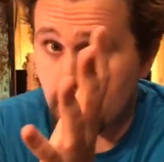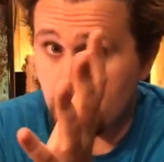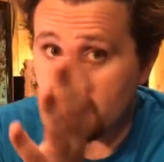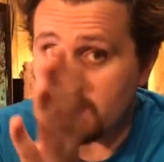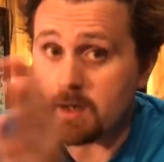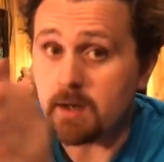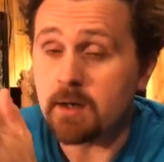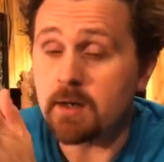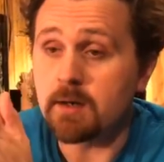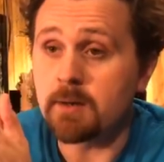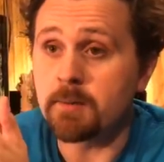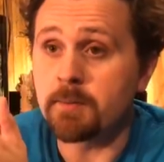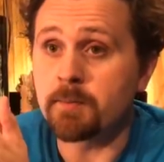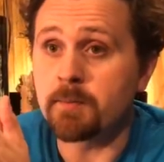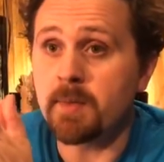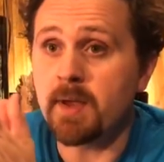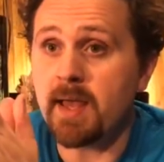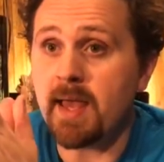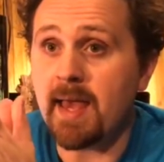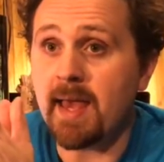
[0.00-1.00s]
Um,
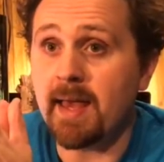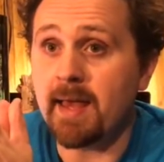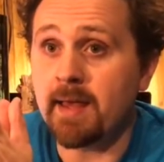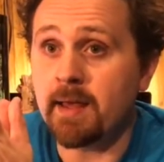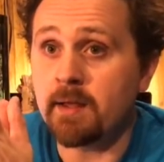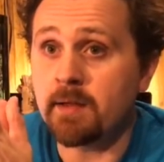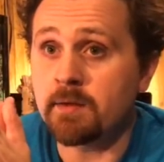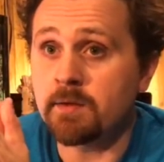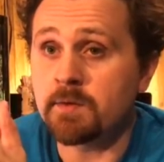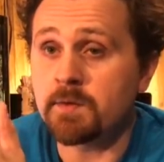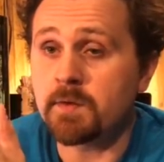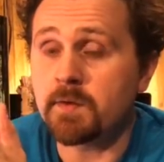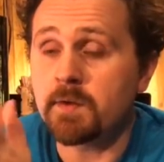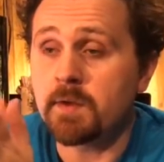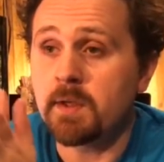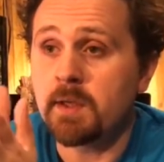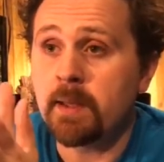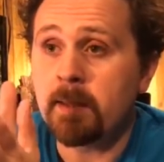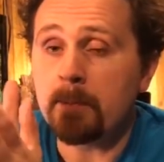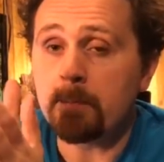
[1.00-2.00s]
and
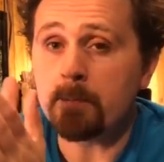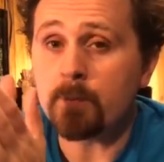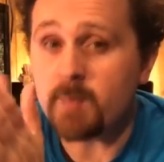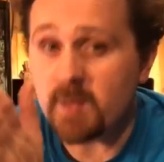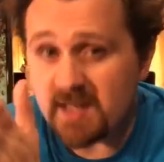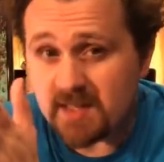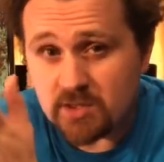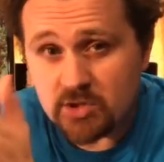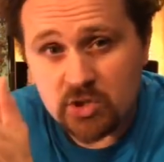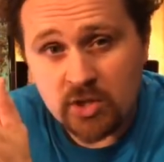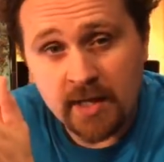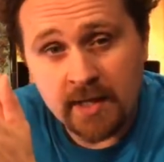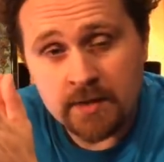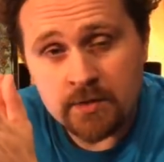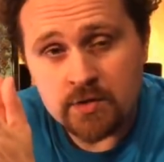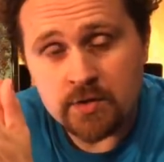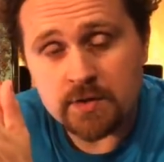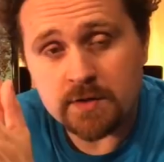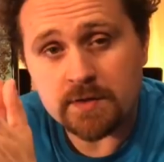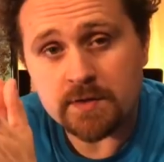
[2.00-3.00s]
big
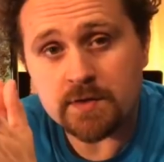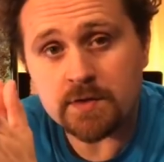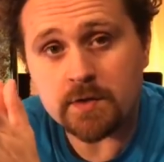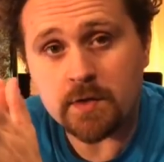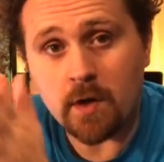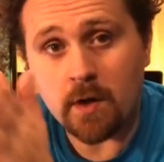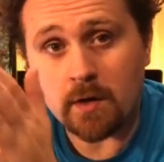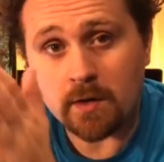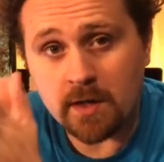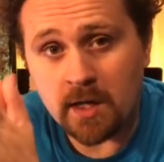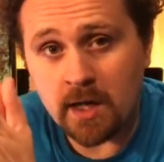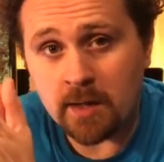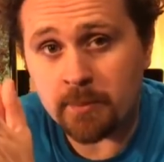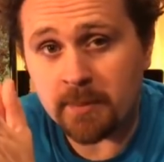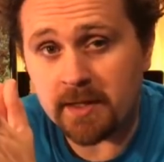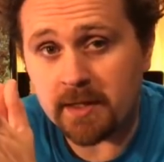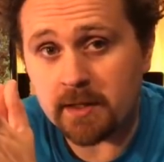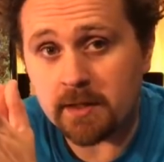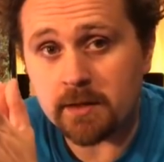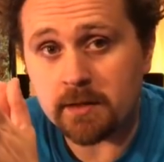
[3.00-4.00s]
changes are
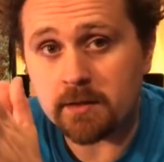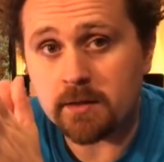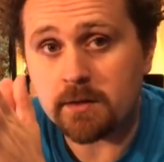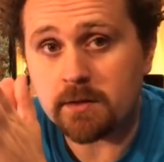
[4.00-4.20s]
coming